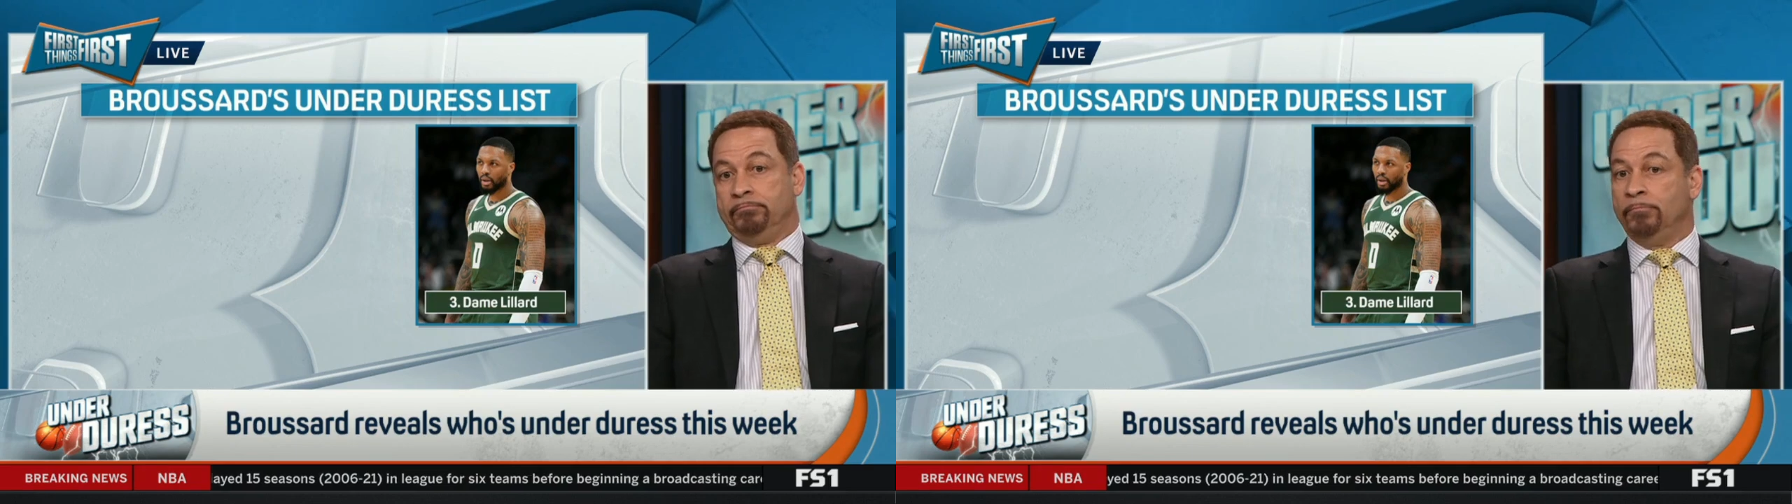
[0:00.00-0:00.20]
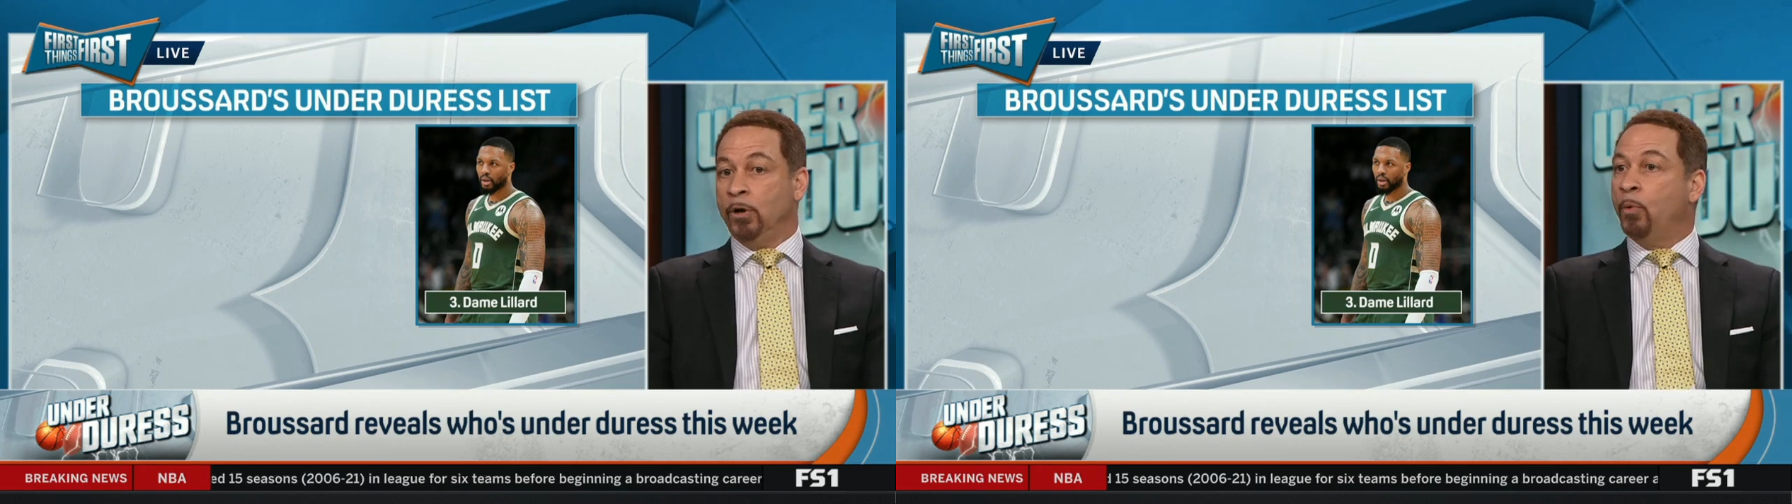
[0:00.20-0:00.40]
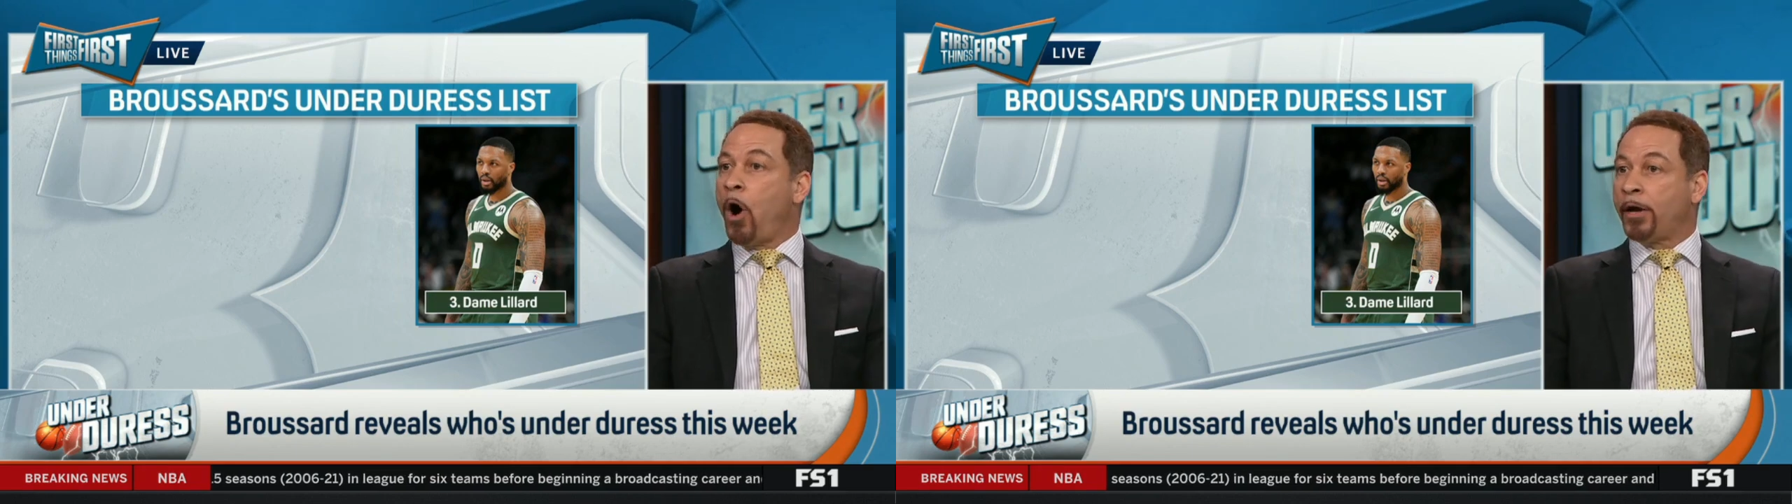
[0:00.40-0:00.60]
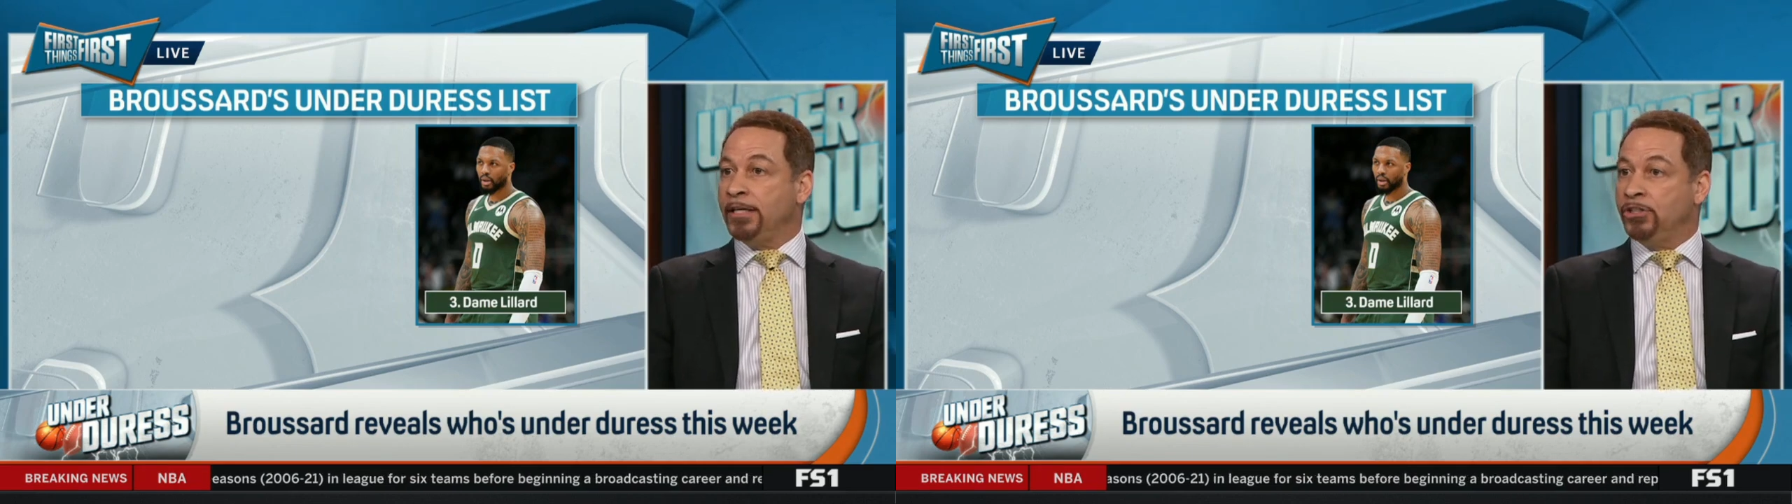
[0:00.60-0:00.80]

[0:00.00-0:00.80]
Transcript: Milwaukee